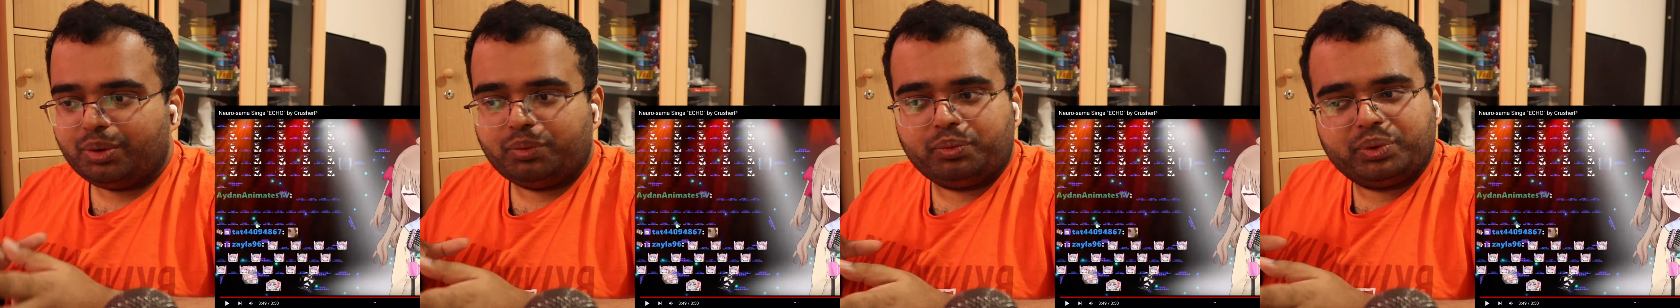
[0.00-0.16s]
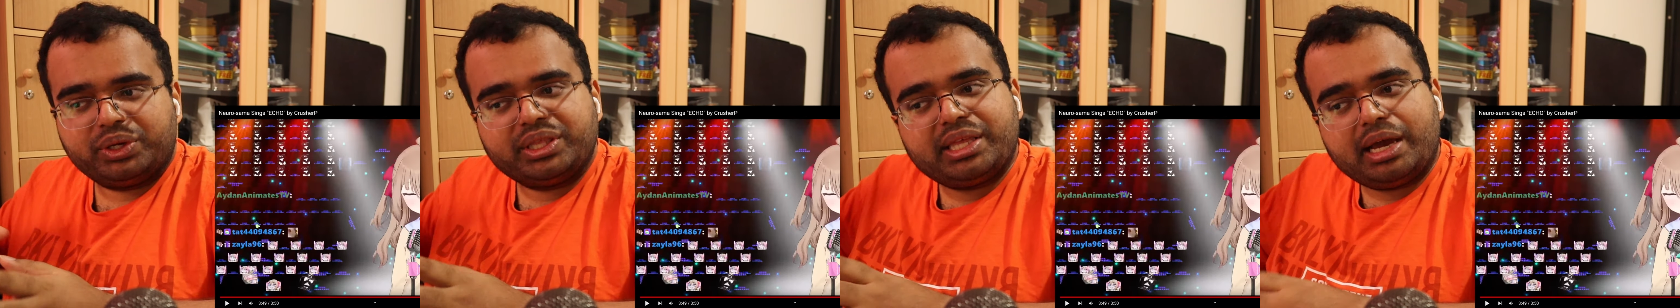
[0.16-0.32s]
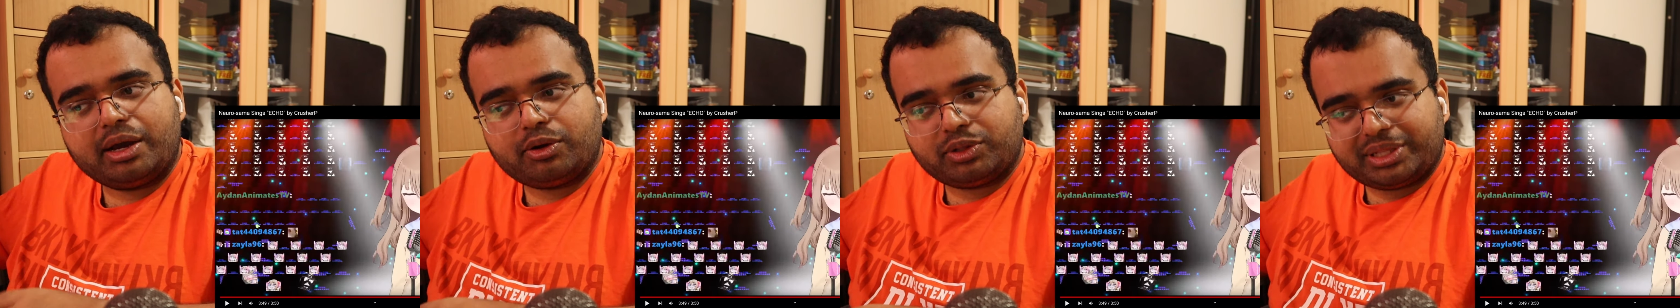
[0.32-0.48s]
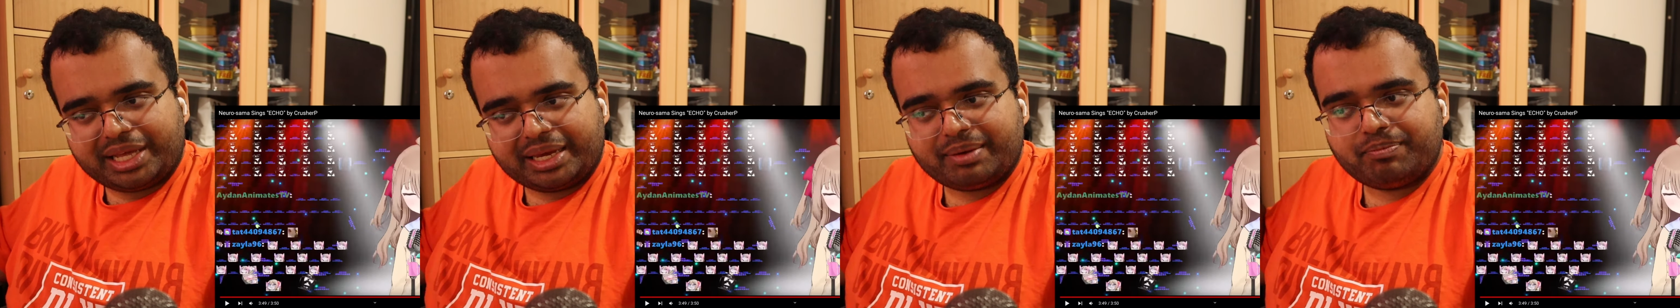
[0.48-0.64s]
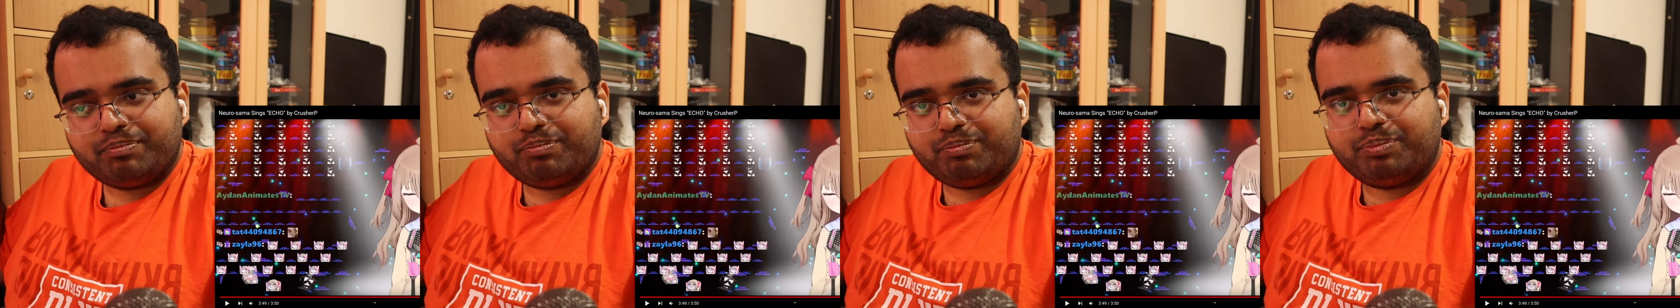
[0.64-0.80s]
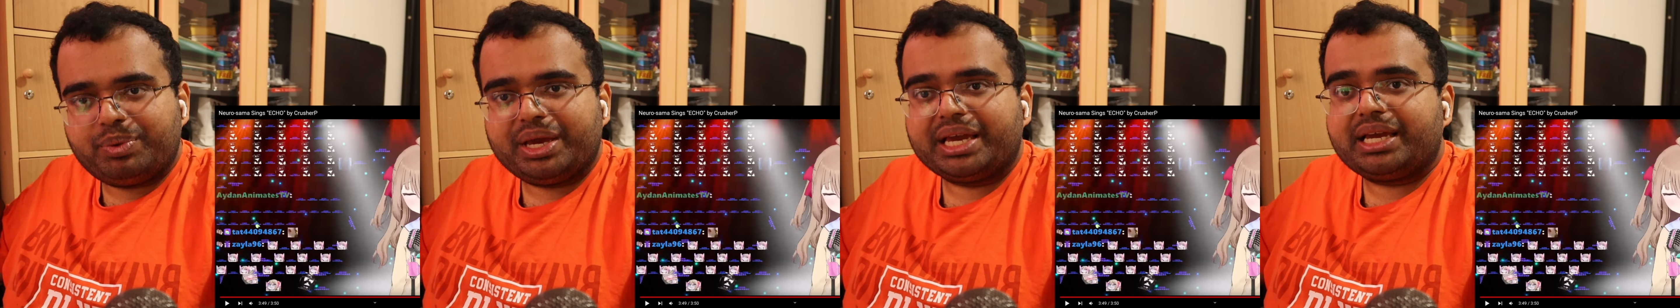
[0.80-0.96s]
without
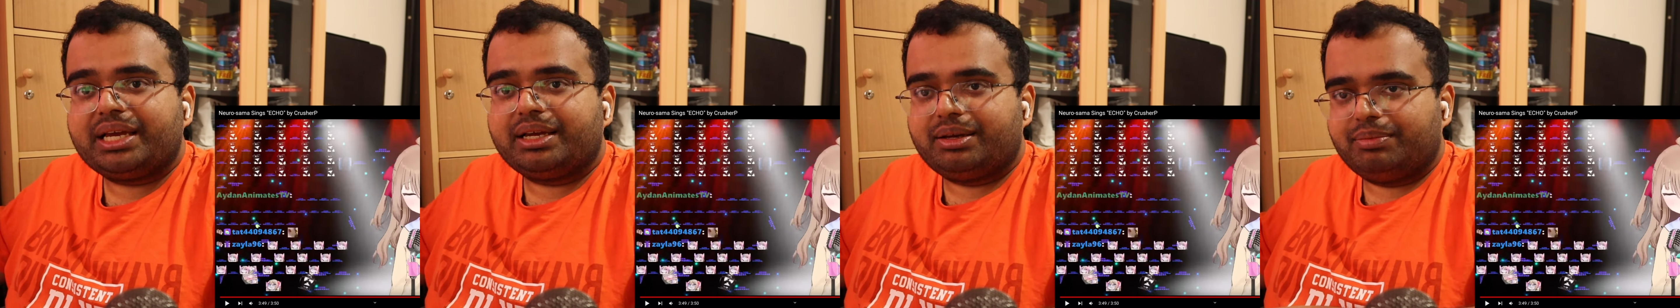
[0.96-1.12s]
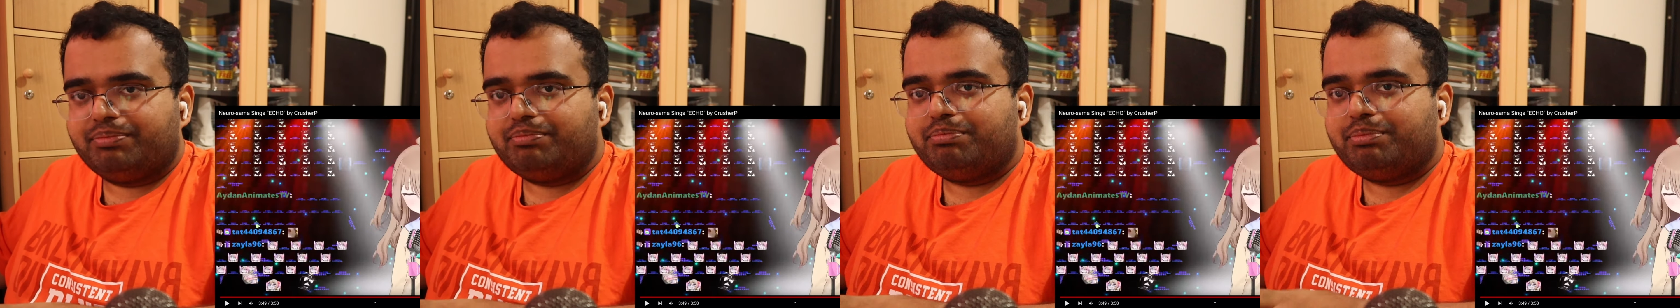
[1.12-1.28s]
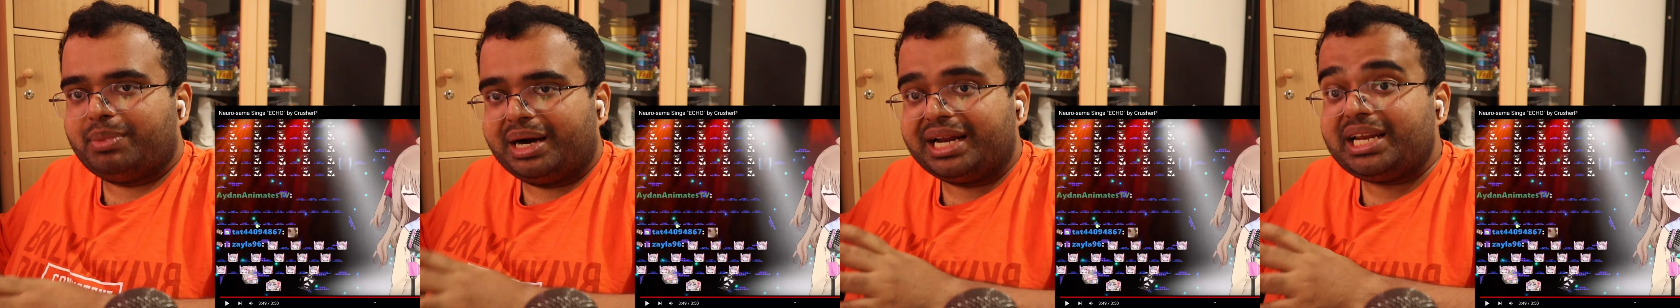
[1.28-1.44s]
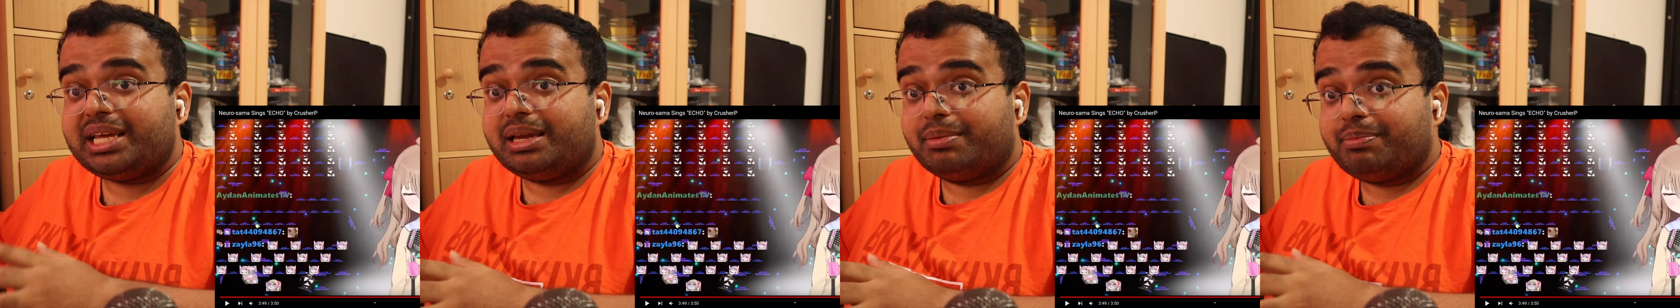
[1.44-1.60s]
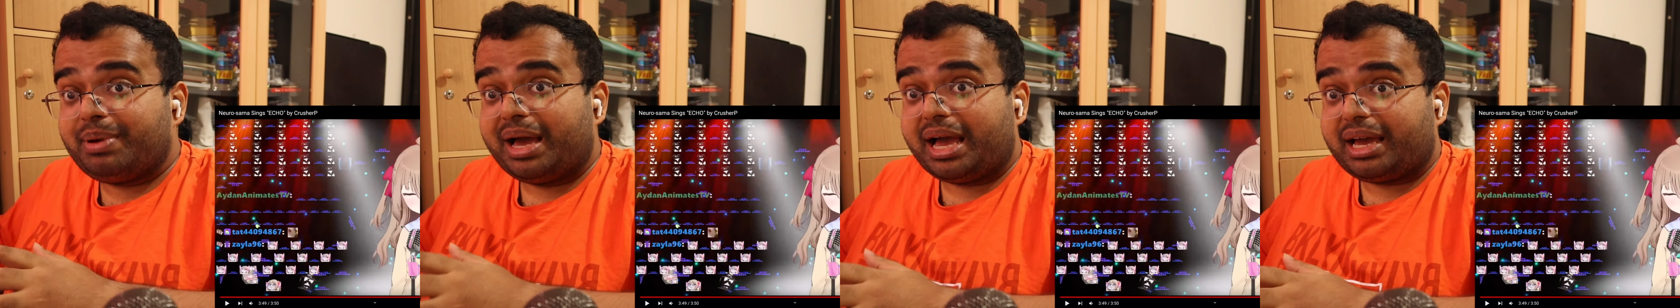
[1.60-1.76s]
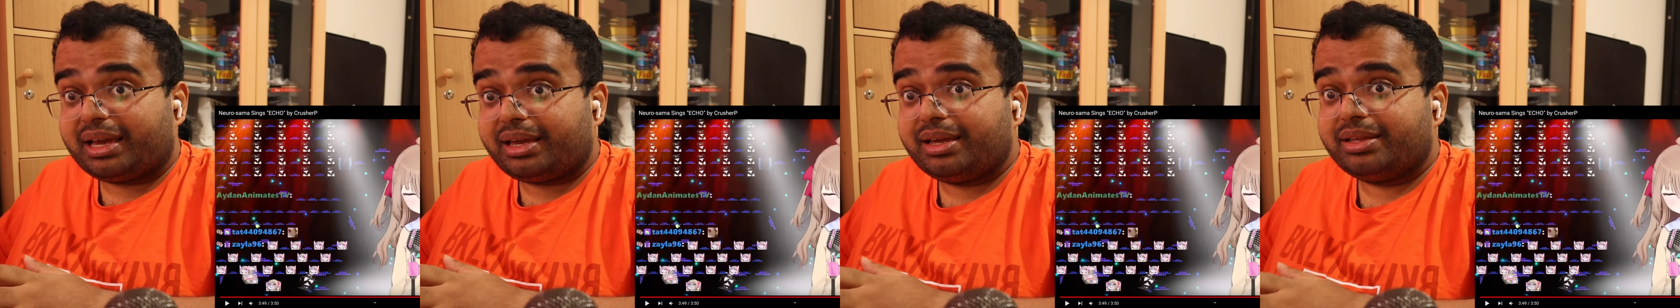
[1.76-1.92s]
like big money
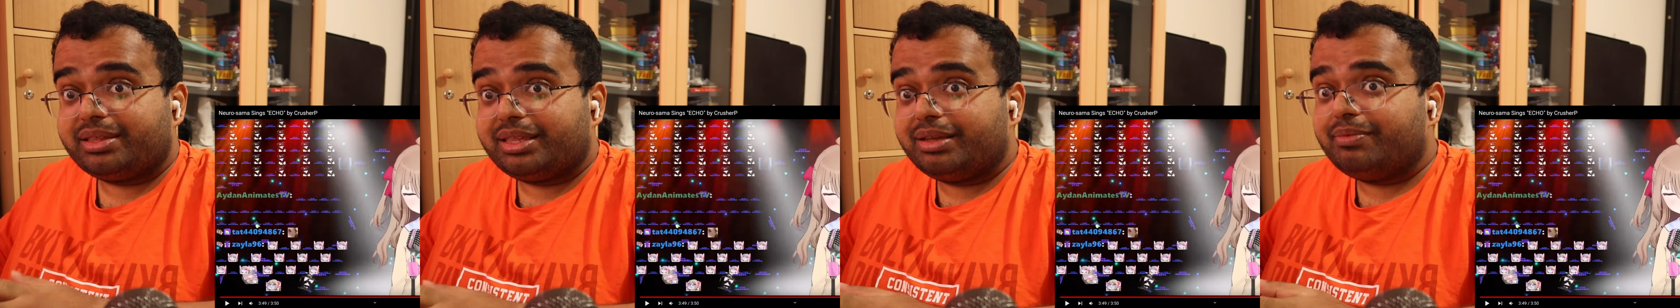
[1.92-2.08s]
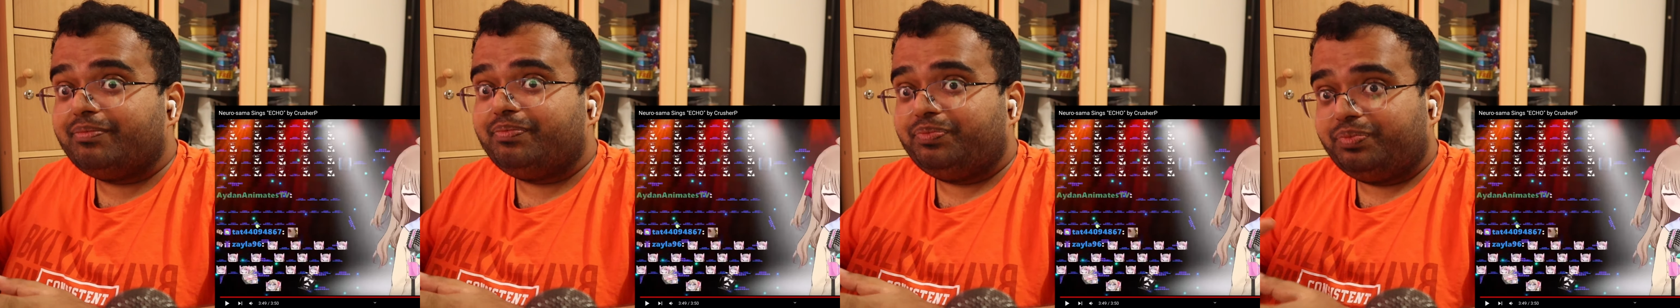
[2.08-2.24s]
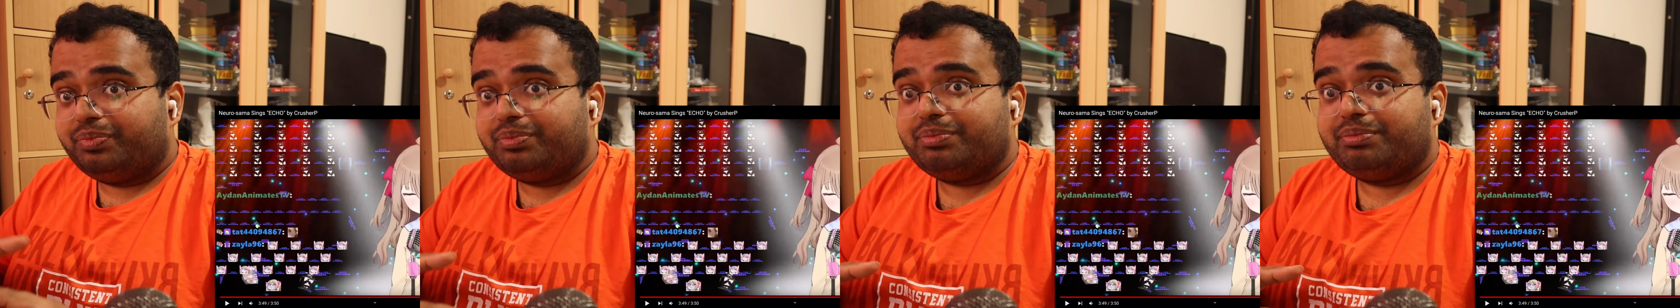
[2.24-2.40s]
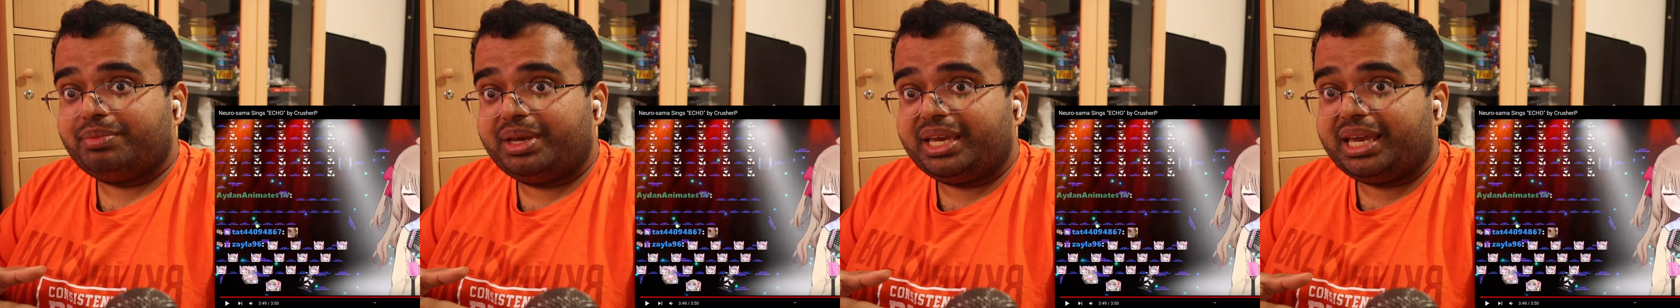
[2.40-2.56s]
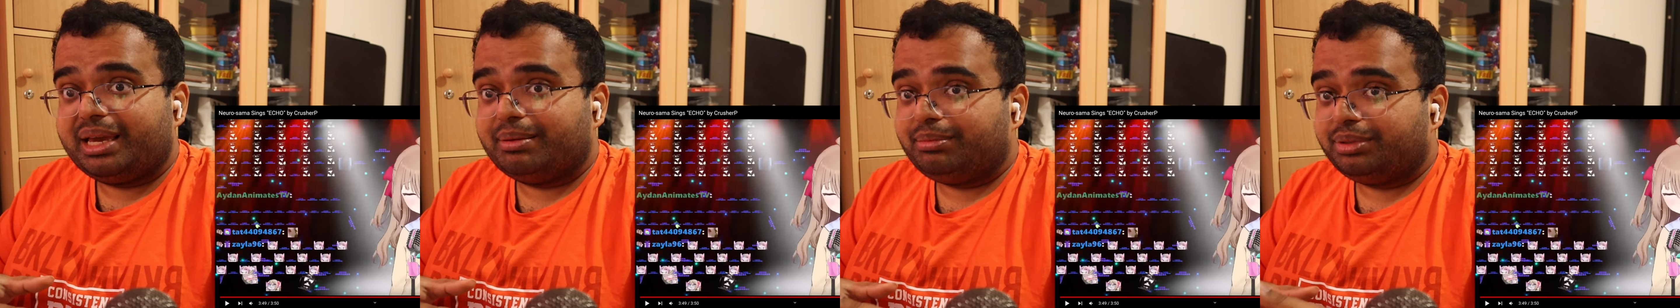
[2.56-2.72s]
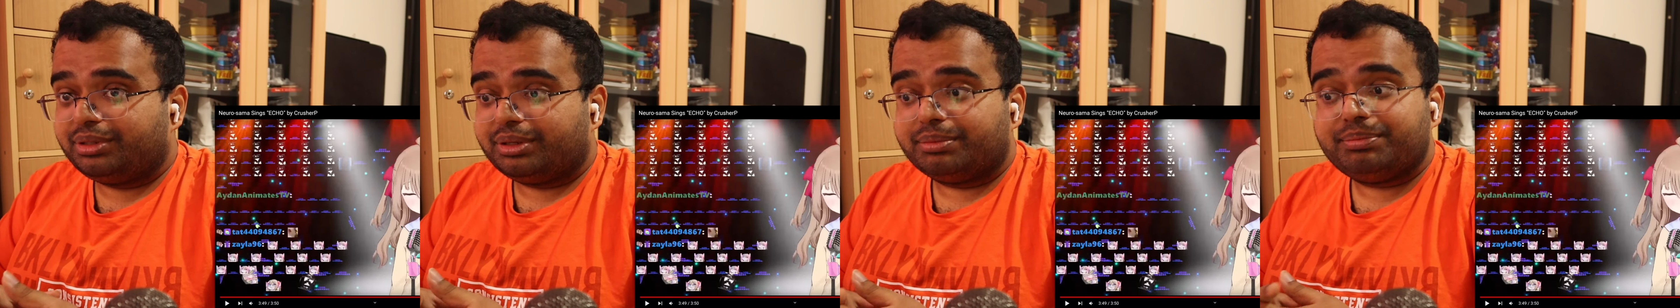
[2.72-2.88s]
backing them, being
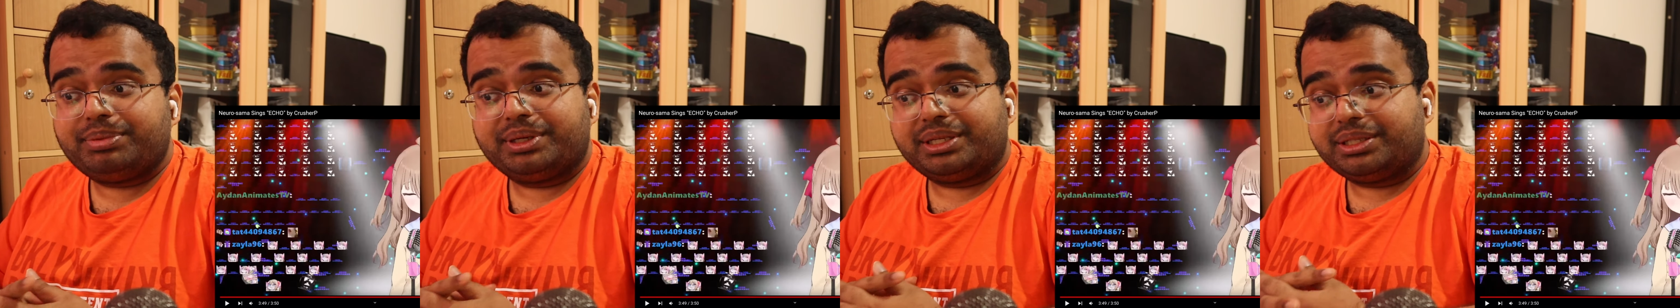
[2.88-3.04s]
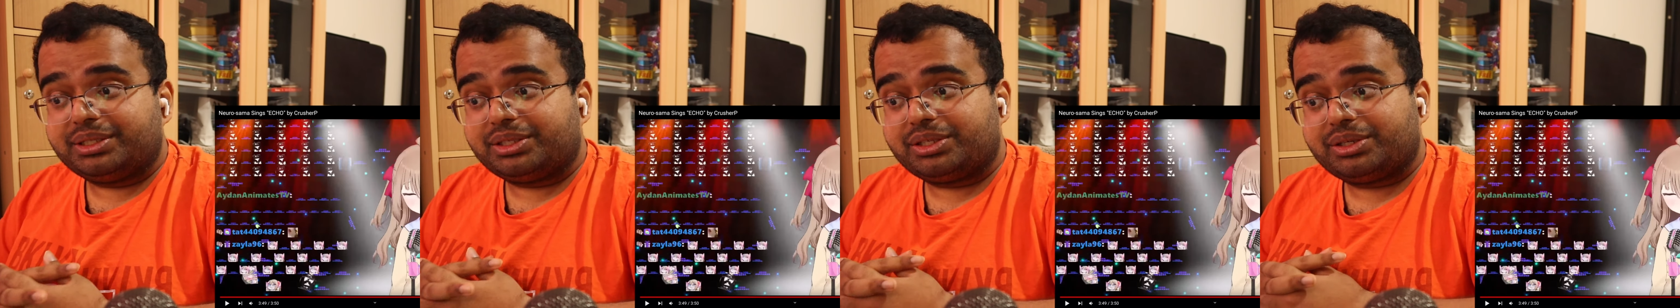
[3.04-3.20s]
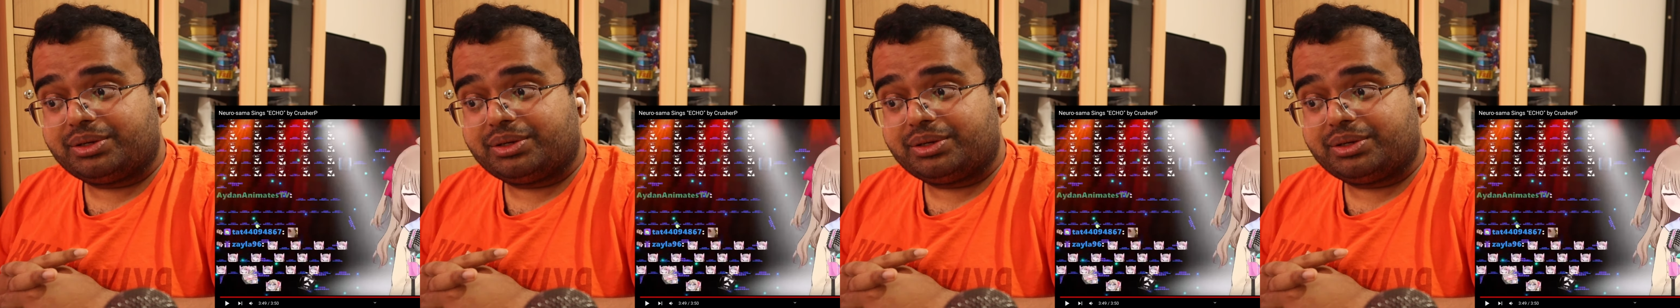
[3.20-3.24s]
able to build.